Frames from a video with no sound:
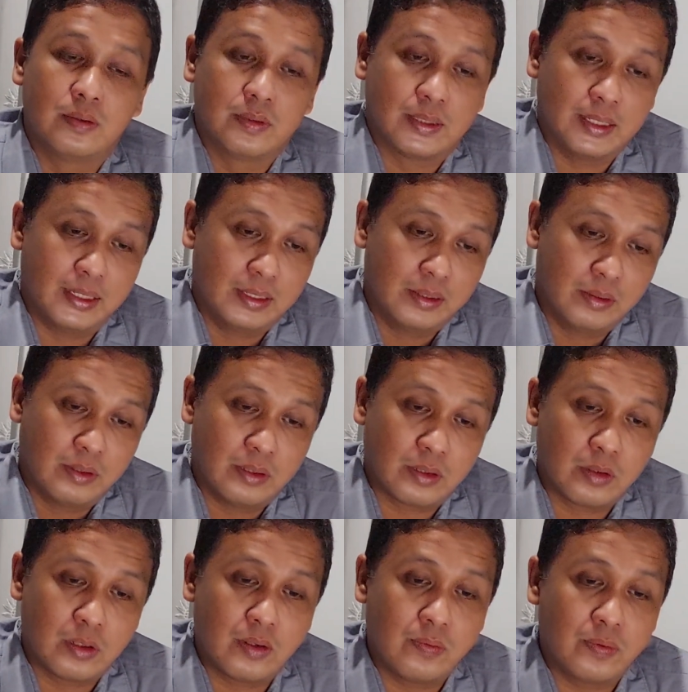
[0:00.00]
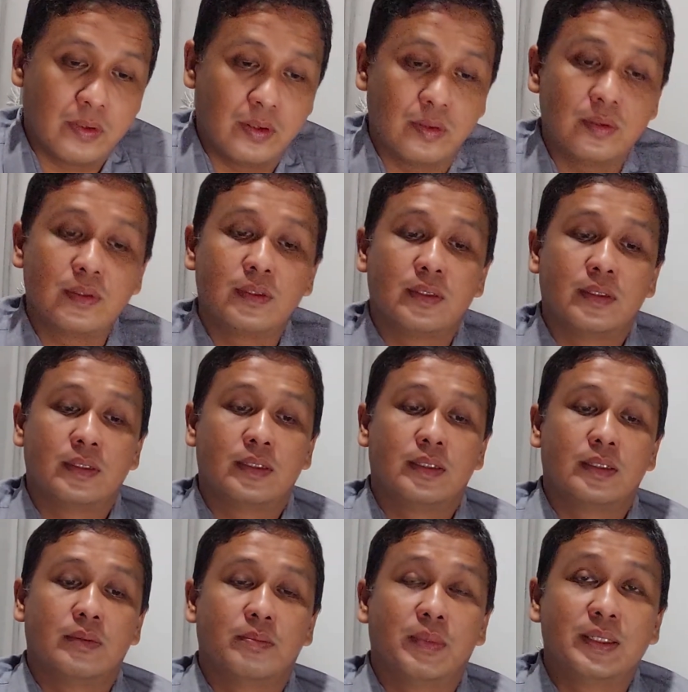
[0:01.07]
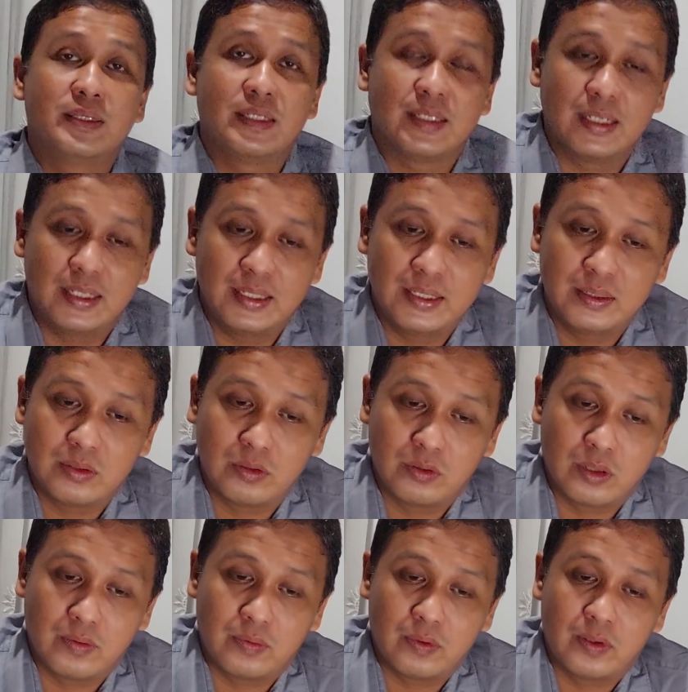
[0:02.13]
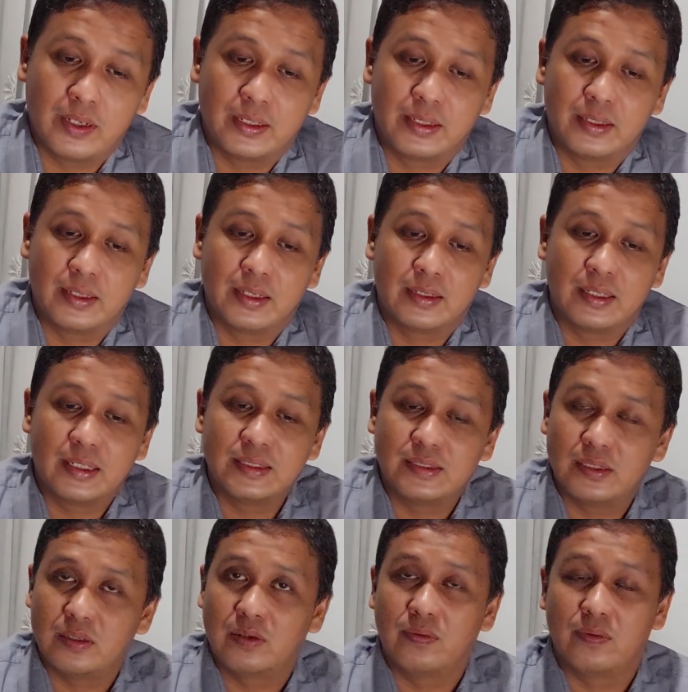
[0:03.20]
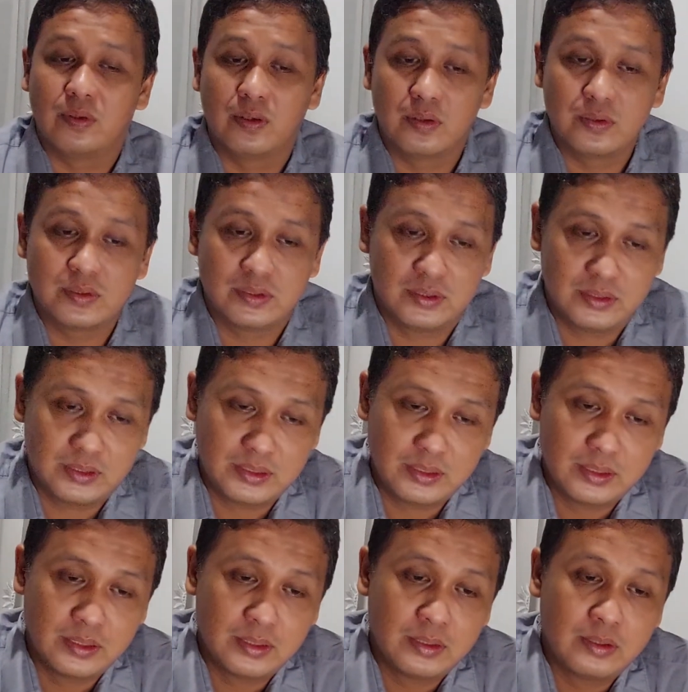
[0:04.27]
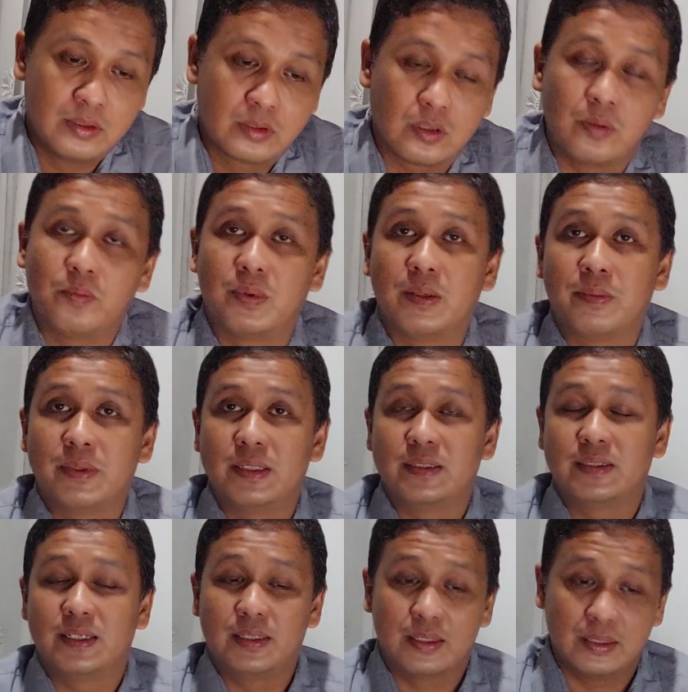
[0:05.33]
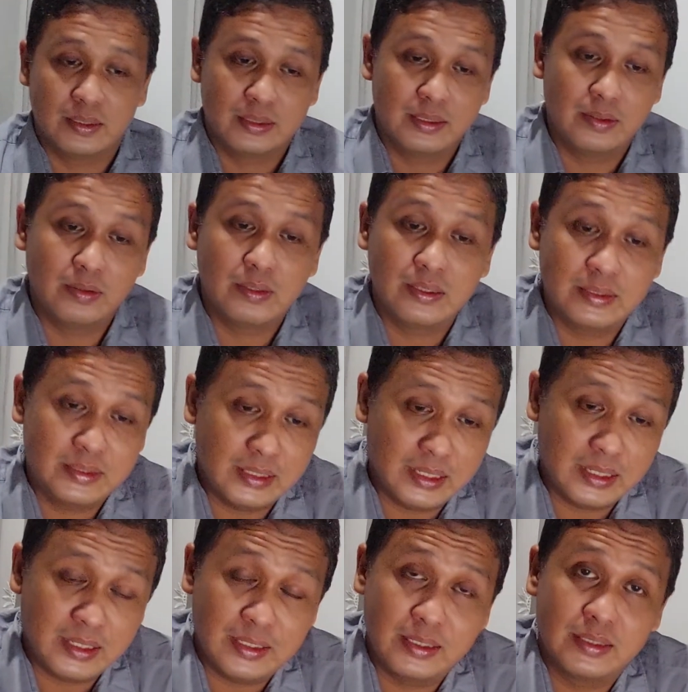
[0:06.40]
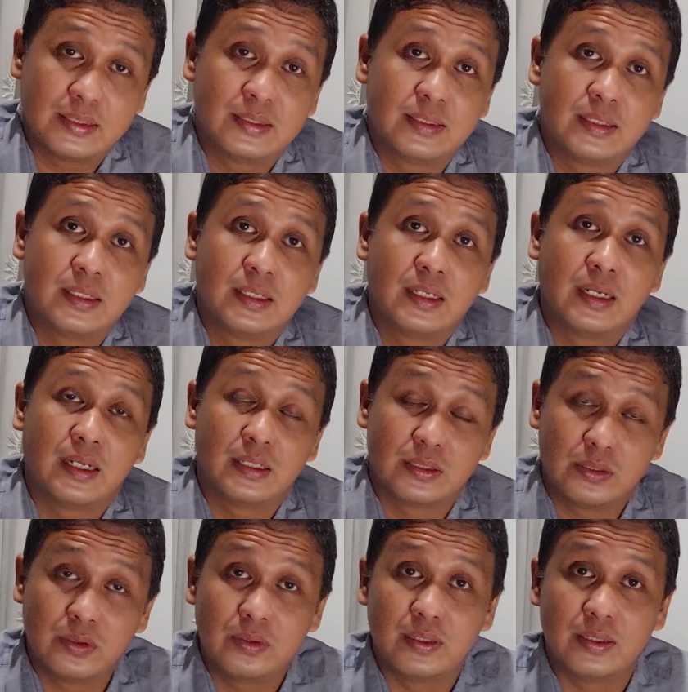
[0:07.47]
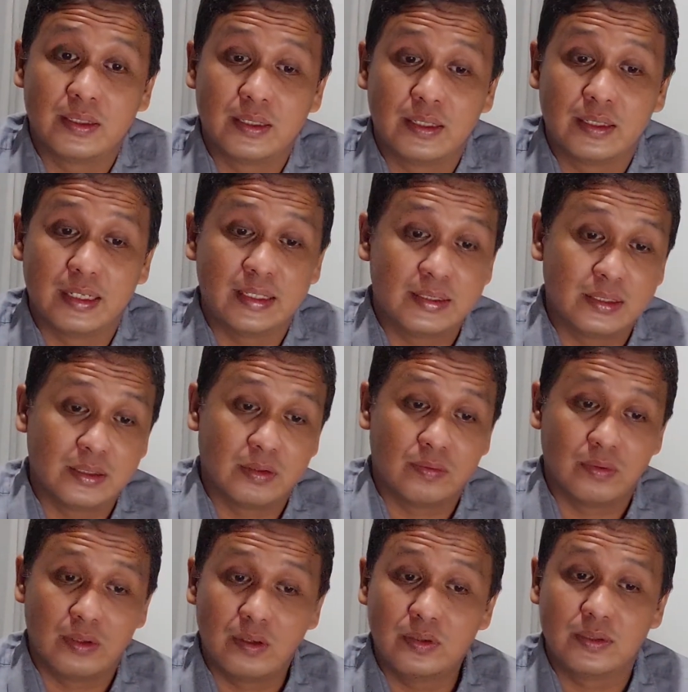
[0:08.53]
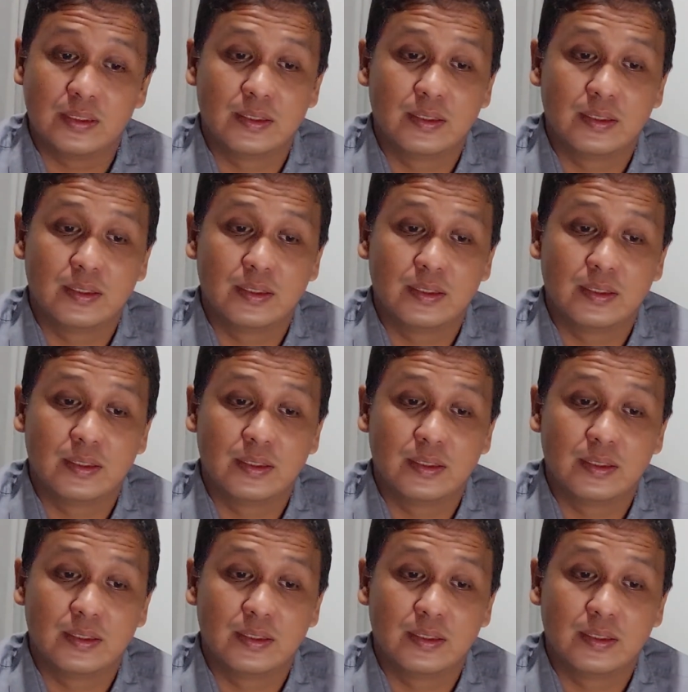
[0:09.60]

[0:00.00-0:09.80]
Okay, a rule of law, basically, the rule of law and a nation of laws complement each other. Indonesia is also a nation of laws.